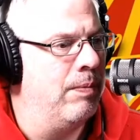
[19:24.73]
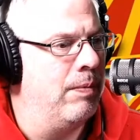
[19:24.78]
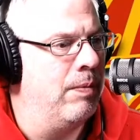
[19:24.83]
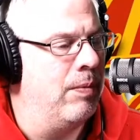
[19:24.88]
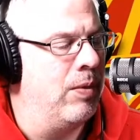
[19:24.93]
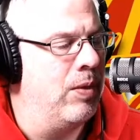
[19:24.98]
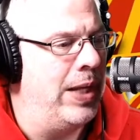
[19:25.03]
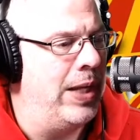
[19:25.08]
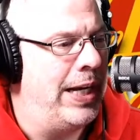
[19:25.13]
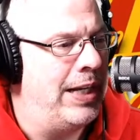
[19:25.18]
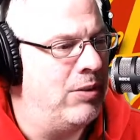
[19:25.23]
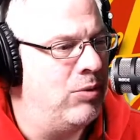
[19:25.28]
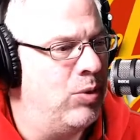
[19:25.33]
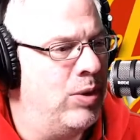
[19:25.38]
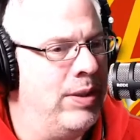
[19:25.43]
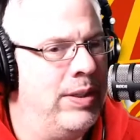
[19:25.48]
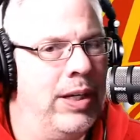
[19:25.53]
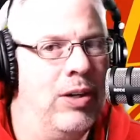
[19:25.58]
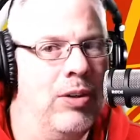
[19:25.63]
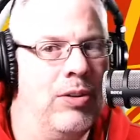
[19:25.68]
That's
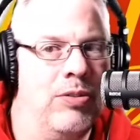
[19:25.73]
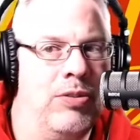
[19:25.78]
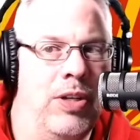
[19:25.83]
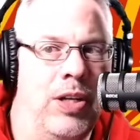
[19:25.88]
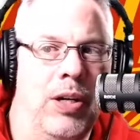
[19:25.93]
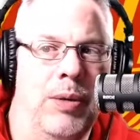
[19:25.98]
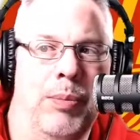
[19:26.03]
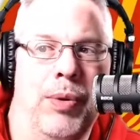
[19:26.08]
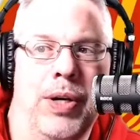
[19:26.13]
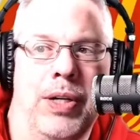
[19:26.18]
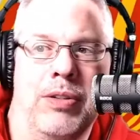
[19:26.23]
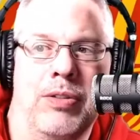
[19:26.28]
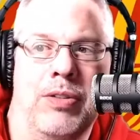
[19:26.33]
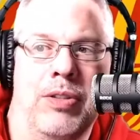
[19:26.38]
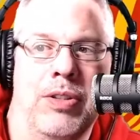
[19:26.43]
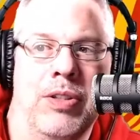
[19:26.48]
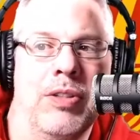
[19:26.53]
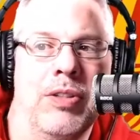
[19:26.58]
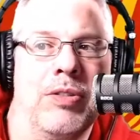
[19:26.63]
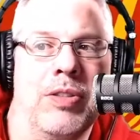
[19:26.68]
what Darryl Sutter brings to
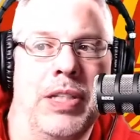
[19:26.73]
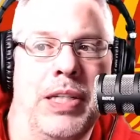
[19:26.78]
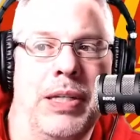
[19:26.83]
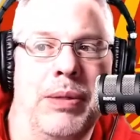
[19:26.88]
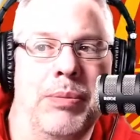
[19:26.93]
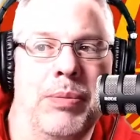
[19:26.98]
this team.